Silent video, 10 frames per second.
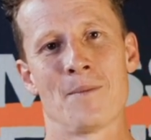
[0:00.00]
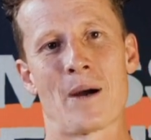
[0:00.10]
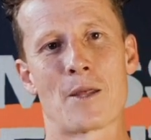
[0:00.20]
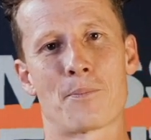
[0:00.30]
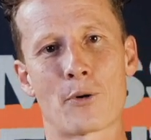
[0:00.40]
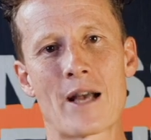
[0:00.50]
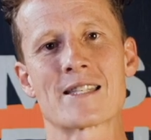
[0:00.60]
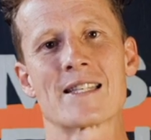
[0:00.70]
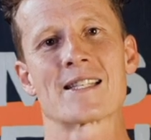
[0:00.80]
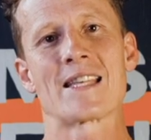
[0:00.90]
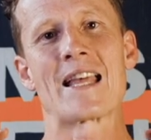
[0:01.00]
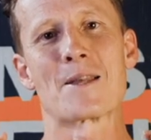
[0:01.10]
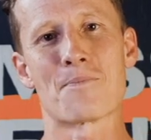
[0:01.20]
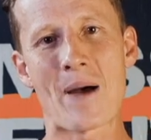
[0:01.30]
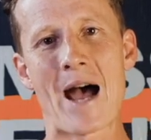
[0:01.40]
by the presence and
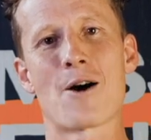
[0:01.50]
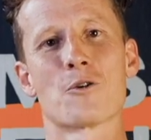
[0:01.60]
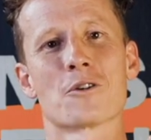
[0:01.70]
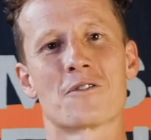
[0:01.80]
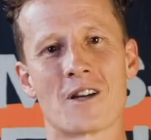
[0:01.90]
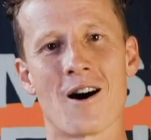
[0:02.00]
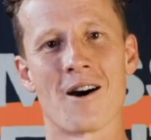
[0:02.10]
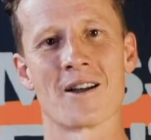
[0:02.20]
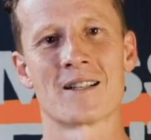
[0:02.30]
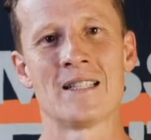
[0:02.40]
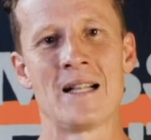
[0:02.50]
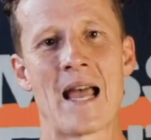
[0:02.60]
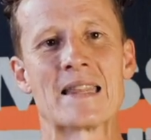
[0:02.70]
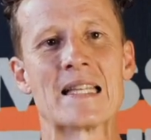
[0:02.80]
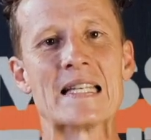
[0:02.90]
the power of God
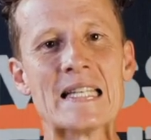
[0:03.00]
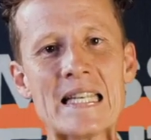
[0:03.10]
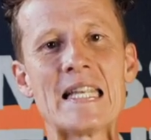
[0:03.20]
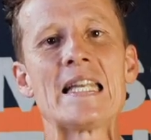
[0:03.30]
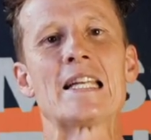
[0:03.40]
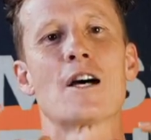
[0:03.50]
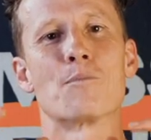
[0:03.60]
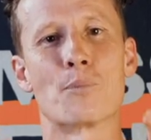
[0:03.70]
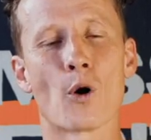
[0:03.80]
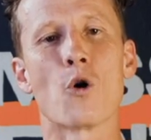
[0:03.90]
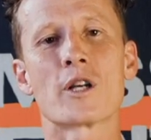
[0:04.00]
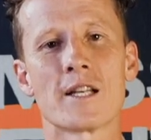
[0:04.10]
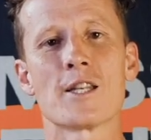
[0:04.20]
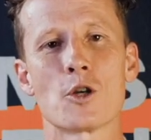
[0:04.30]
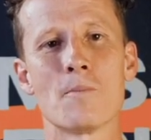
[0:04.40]
and the need of
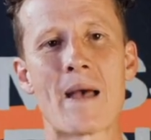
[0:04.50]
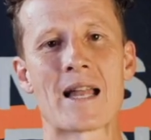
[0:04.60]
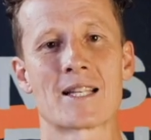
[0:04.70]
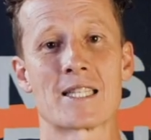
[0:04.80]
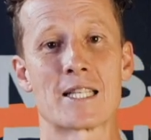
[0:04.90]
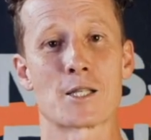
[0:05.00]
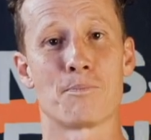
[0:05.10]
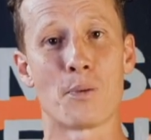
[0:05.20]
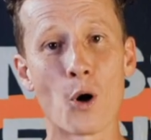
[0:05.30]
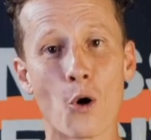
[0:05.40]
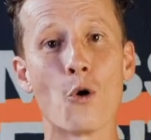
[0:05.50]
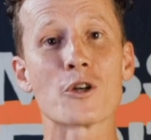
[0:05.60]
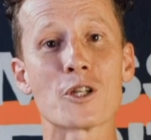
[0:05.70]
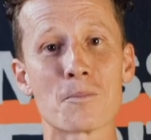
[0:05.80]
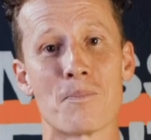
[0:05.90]
broken humanity to pull
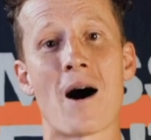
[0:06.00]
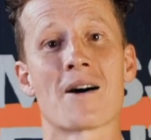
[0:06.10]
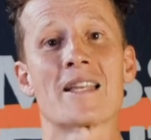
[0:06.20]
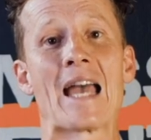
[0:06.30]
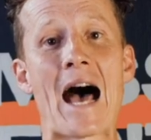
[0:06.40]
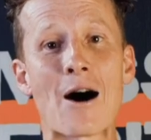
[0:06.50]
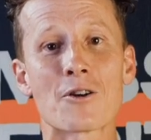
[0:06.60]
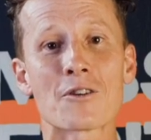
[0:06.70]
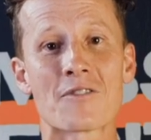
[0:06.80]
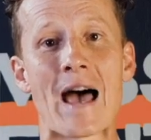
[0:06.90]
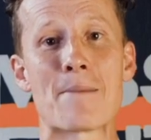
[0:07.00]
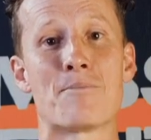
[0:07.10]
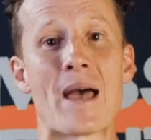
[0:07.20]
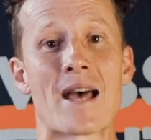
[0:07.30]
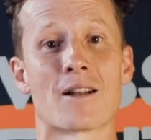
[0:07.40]
your body out of
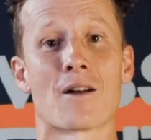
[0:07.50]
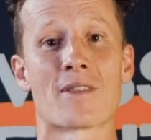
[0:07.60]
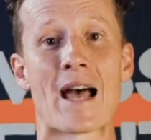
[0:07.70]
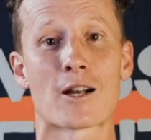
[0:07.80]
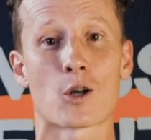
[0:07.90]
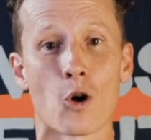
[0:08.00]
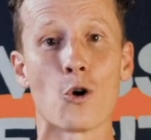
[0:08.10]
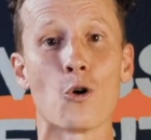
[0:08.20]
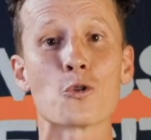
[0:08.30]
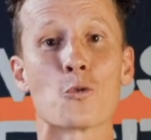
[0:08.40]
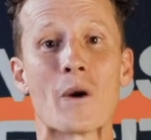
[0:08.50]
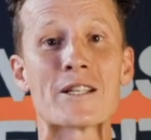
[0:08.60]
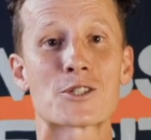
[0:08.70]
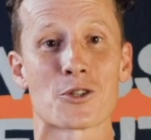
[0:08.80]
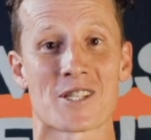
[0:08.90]
that bed on that cold
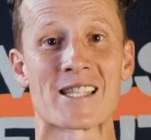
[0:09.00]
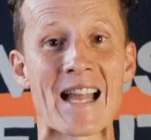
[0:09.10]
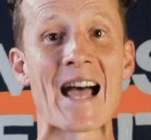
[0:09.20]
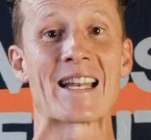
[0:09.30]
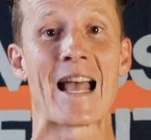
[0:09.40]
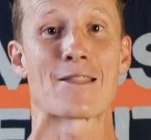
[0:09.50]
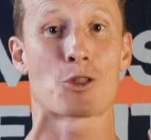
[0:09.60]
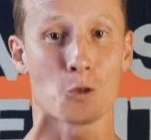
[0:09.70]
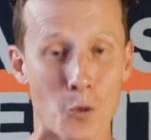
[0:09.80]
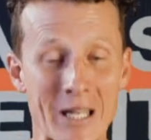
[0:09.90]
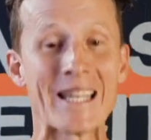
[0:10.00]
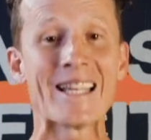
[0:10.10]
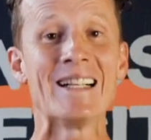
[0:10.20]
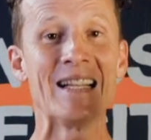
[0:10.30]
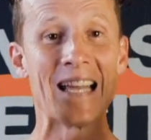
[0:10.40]
winter's night at
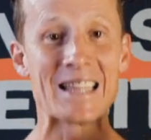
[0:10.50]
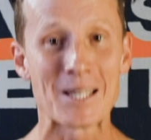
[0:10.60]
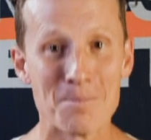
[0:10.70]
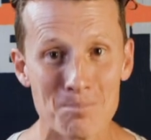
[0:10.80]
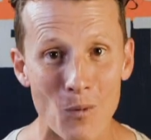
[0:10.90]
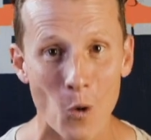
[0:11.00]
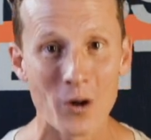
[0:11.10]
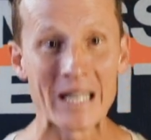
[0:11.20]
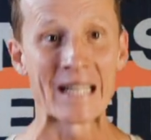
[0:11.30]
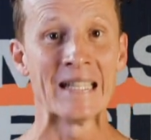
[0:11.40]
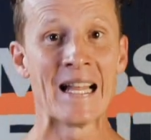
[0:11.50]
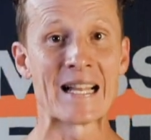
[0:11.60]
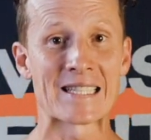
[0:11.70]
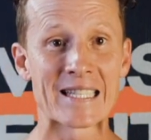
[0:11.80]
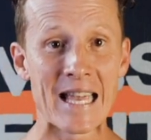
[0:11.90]
three in the morning
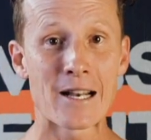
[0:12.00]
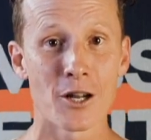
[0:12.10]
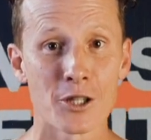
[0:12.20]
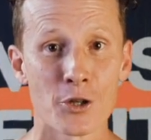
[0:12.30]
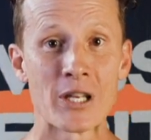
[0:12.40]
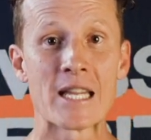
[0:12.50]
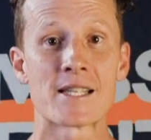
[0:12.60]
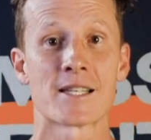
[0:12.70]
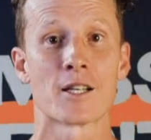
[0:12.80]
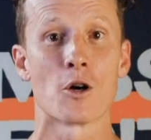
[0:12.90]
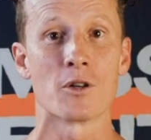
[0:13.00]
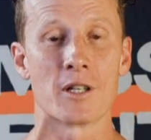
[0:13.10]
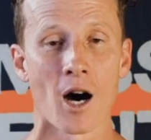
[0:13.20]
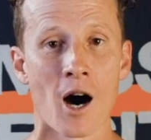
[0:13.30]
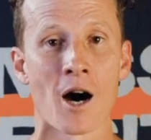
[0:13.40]
and to get on your knees and go,
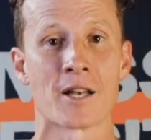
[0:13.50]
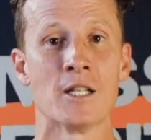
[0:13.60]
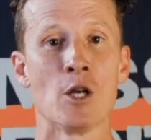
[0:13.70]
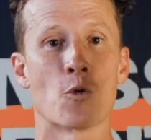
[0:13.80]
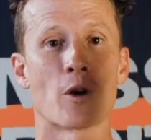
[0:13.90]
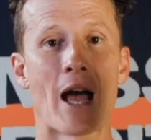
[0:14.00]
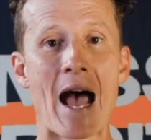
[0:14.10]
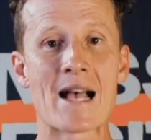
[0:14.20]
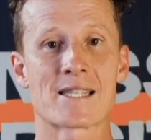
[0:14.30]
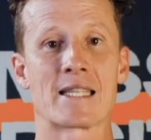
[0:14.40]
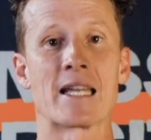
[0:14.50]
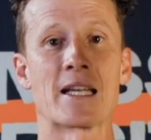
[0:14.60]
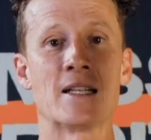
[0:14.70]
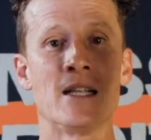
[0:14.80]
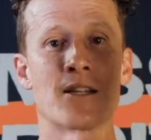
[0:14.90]
God, we're
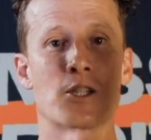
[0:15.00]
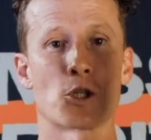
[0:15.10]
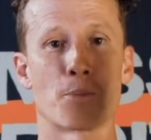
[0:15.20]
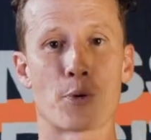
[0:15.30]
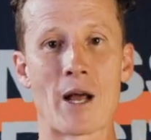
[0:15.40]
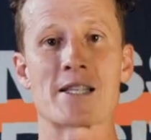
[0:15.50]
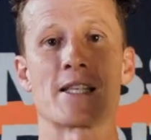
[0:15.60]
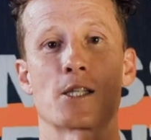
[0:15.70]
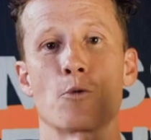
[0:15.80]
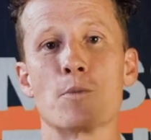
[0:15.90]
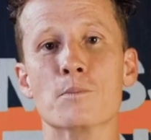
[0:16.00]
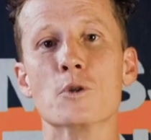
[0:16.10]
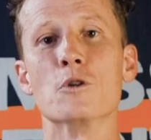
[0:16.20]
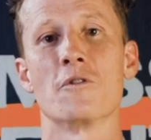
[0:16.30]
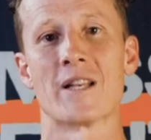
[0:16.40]
asking that your presence would
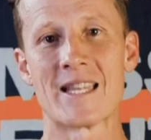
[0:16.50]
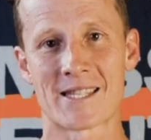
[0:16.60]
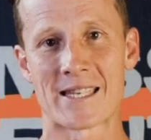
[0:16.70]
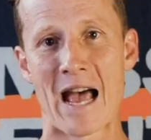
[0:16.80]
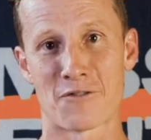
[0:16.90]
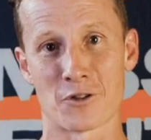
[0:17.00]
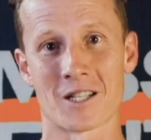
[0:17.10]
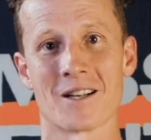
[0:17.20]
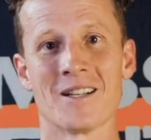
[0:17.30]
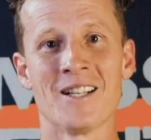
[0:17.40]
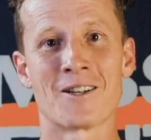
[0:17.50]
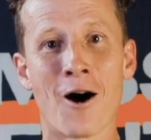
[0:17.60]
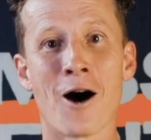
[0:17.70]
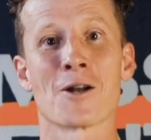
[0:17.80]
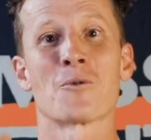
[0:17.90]
move in East Africa.
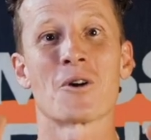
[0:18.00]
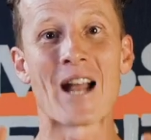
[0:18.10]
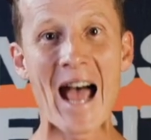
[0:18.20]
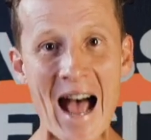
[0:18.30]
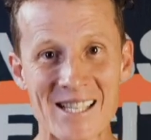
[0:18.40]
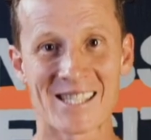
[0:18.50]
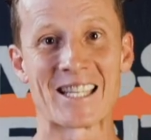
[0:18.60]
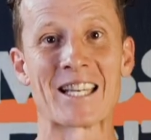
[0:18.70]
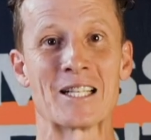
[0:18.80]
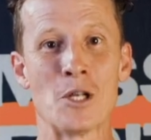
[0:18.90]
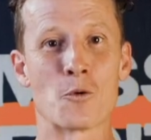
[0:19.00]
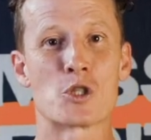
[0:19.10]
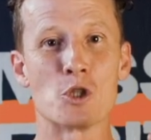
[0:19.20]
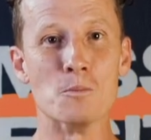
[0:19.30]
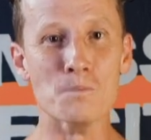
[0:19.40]
God, we're asking,
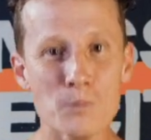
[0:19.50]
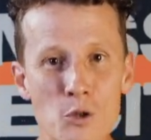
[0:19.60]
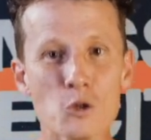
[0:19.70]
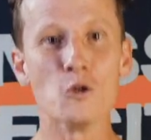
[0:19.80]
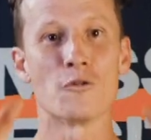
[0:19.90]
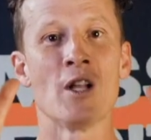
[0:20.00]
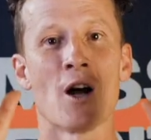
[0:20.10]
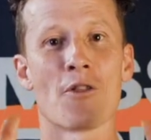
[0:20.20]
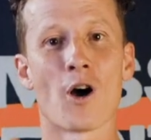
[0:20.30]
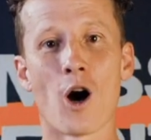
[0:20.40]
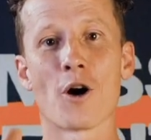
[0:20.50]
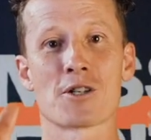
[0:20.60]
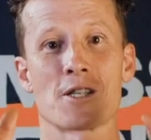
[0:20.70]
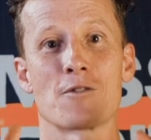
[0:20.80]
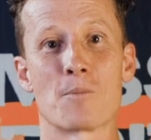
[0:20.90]
would you move on the
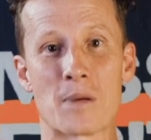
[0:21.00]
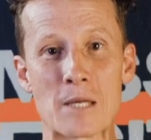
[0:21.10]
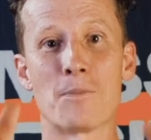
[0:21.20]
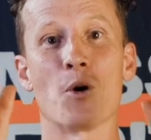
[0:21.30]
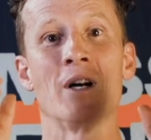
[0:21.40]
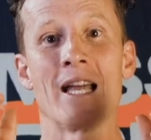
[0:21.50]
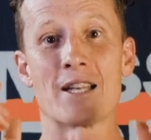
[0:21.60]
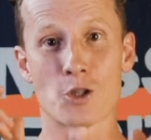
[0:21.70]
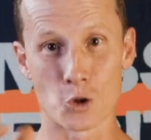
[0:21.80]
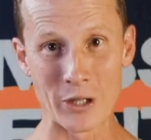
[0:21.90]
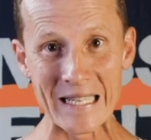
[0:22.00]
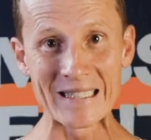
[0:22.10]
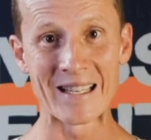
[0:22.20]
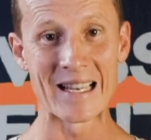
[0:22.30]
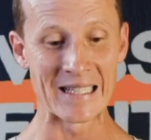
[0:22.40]
hearts of the people in
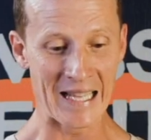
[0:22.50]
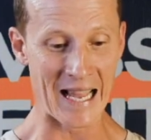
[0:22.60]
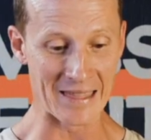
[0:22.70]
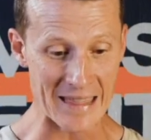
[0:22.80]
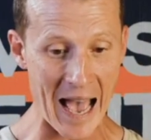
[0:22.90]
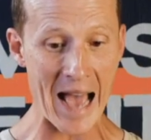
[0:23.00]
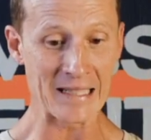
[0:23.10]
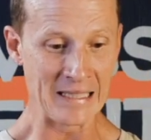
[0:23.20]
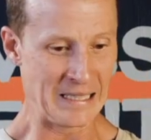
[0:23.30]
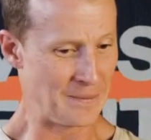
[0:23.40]
Greenland? And that